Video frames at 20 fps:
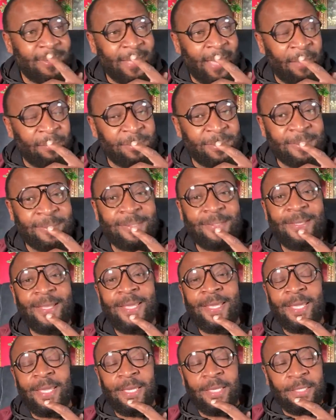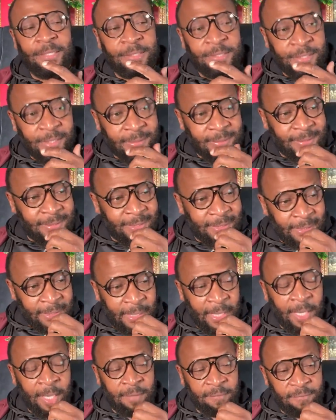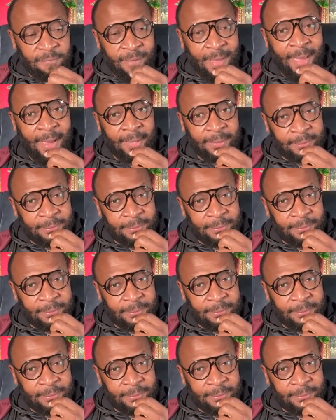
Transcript: I was thinking just today, in fact,